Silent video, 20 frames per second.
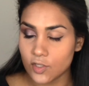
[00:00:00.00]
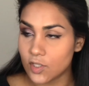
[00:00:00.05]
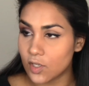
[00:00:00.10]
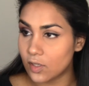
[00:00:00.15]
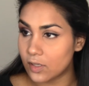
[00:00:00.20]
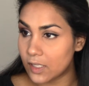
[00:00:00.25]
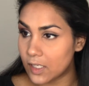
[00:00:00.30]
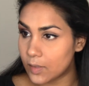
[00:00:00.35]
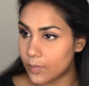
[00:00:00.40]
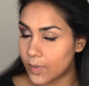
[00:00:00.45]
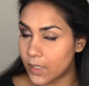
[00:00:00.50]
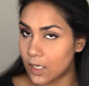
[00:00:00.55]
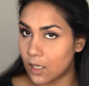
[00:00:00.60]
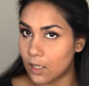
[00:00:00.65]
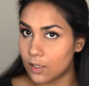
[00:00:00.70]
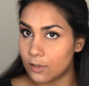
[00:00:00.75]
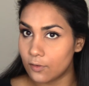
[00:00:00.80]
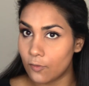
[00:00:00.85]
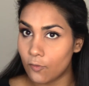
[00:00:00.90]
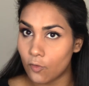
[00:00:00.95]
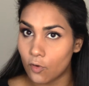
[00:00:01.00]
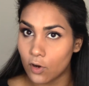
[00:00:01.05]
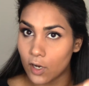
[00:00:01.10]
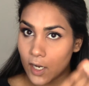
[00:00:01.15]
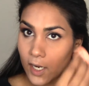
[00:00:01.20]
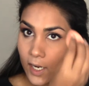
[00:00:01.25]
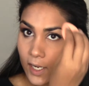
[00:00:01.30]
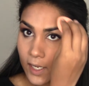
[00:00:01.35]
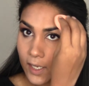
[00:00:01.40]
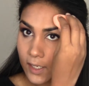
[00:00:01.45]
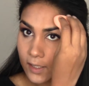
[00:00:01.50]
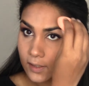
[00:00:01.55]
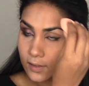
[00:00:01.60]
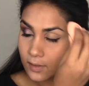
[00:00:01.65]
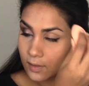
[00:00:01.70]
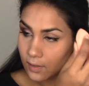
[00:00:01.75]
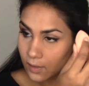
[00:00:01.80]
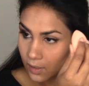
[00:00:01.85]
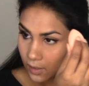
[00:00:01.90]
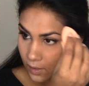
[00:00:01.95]
Also a little bit on the
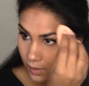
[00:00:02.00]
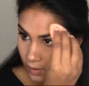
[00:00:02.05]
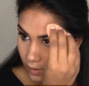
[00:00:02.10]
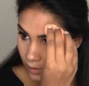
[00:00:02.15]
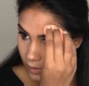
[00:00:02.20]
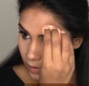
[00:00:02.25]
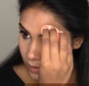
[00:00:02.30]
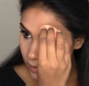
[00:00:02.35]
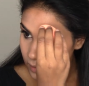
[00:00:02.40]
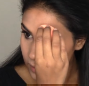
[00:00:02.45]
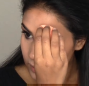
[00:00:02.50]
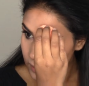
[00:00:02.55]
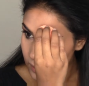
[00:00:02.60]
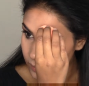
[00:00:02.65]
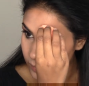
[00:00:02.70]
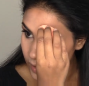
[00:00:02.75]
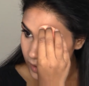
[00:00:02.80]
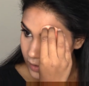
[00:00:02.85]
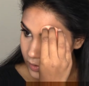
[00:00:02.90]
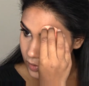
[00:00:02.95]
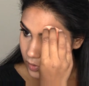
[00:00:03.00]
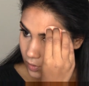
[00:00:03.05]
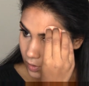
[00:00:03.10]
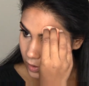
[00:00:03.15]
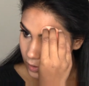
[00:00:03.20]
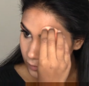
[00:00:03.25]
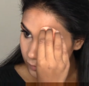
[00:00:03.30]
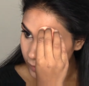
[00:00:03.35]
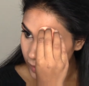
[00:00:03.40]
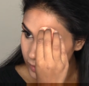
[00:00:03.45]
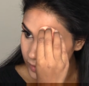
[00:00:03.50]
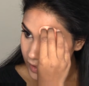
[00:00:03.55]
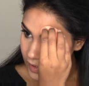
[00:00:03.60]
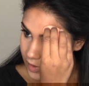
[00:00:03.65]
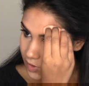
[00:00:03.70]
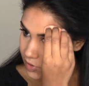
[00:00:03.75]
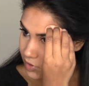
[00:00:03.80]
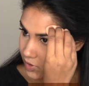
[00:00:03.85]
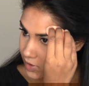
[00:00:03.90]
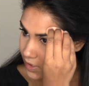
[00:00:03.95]
forehead to make sure the
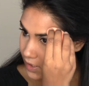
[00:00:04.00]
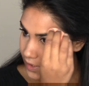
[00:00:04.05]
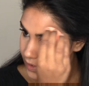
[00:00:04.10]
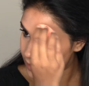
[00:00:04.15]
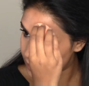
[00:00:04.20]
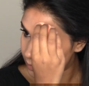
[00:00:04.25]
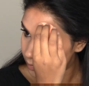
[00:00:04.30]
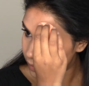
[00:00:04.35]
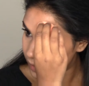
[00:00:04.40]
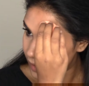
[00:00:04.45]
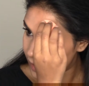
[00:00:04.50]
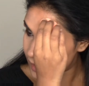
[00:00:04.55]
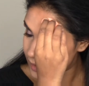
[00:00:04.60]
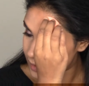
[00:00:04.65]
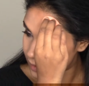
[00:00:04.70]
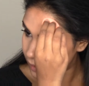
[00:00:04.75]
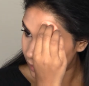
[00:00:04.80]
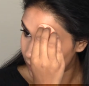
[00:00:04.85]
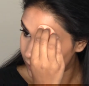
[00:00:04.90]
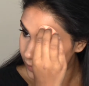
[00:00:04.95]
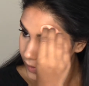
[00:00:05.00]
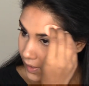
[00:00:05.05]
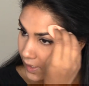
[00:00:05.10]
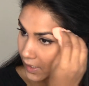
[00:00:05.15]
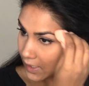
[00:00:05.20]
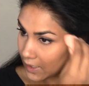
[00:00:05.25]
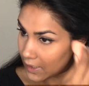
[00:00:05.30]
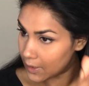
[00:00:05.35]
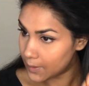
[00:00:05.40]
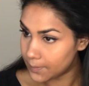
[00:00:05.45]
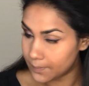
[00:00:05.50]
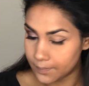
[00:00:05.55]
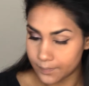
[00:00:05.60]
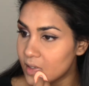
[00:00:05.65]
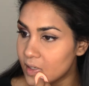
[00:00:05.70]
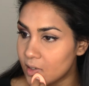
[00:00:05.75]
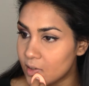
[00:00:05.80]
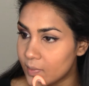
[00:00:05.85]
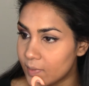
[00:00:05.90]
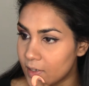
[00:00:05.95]
foundation stays in place all day. A
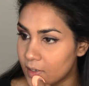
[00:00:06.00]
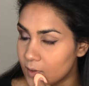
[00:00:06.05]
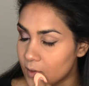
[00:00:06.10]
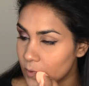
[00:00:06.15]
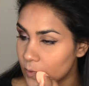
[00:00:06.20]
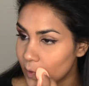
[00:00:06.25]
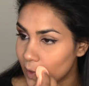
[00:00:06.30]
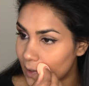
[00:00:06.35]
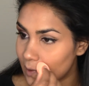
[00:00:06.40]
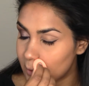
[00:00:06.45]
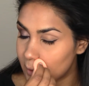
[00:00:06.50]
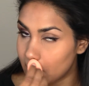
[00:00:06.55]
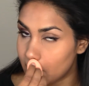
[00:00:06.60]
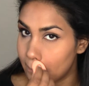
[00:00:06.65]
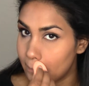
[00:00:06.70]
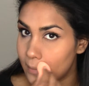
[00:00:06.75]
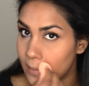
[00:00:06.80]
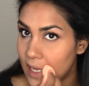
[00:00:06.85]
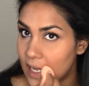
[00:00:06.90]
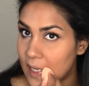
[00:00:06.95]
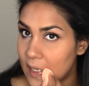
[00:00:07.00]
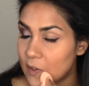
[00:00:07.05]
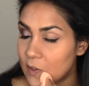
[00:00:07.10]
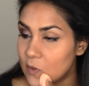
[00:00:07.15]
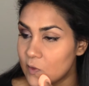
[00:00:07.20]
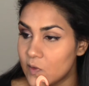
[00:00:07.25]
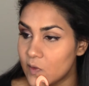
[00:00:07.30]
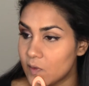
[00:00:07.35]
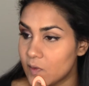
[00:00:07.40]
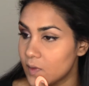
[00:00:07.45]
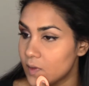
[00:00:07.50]
little bit around the mouth.